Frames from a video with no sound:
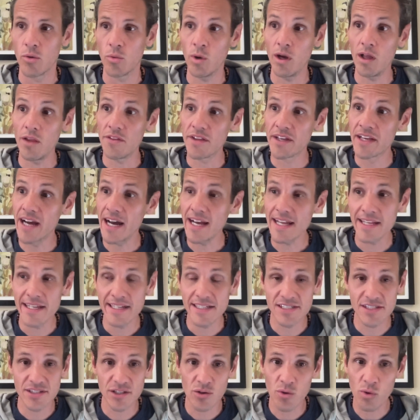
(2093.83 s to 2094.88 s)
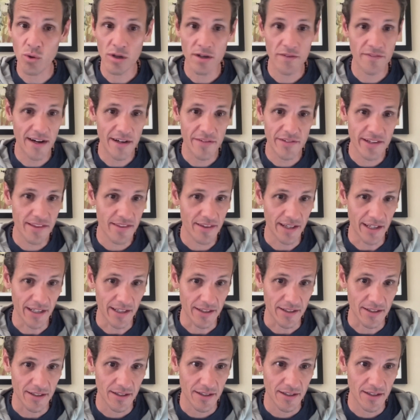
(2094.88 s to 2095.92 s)
Well, the gut is the core of
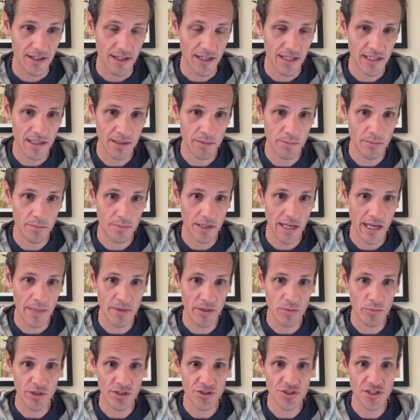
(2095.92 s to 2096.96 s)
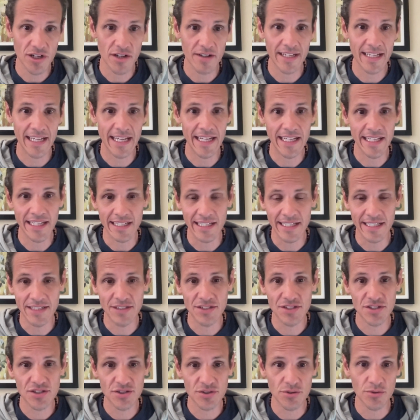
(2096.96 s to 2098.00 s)
everything. I mean, when you start getting
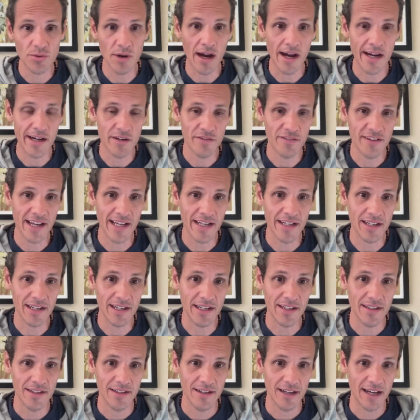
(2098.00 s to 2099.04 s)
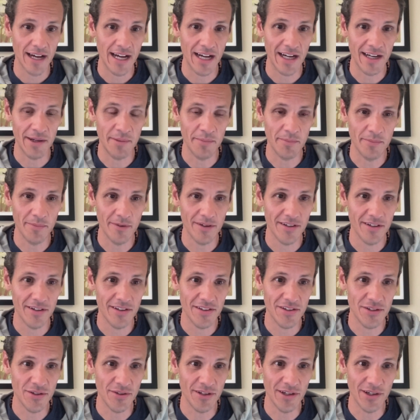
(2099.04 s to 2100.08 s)
into Ayurveda,
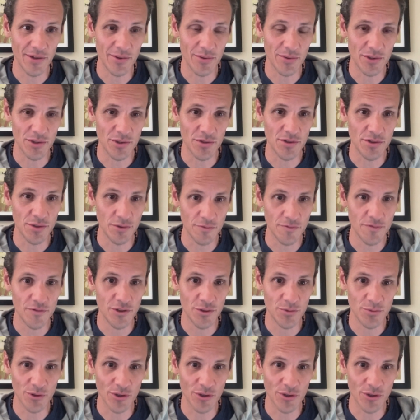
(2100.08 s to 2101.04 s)
you